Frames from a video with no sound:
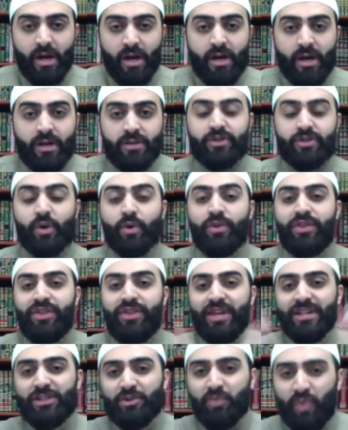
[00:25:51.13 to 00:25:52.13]
So
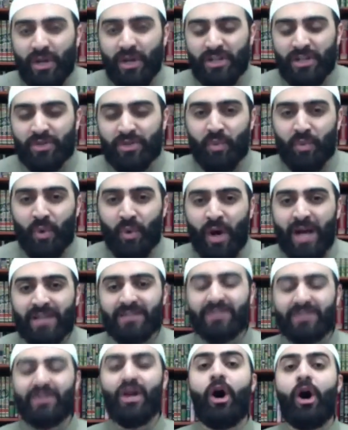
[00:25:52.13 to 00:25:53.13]
this was
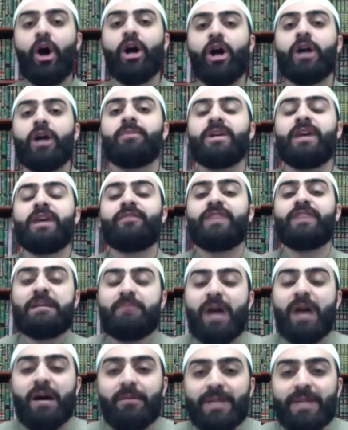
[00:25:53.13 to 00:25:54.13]
what the army of
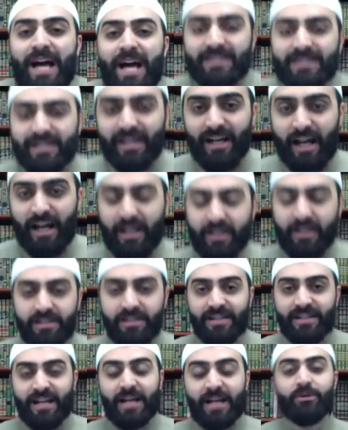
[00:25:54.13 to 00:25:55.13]
Imam al-Hasan alayhi
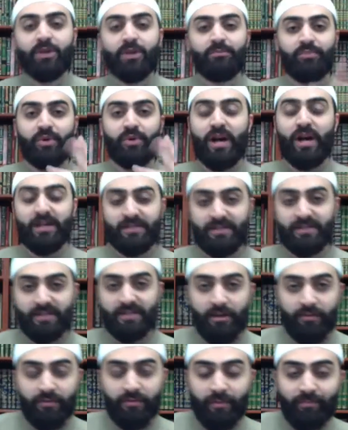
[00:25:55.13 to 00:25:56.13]
salam comprised
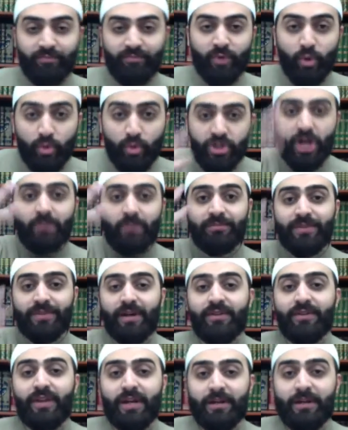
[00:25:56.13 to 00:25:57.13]
of. Who jumped
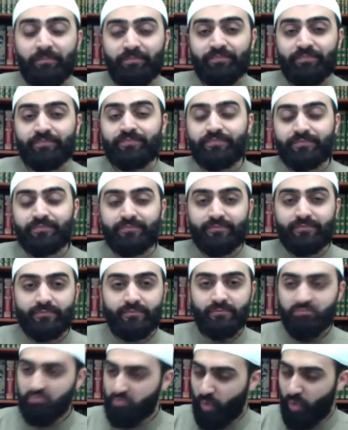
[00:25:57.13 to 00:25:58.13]
on that?
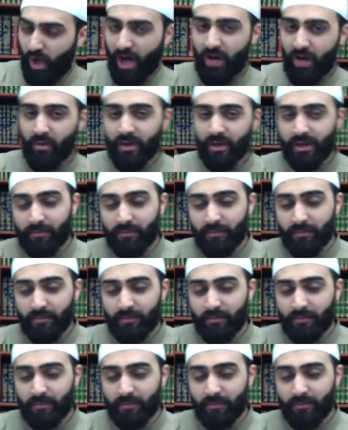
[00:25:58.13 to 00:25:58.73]
Muawiyah.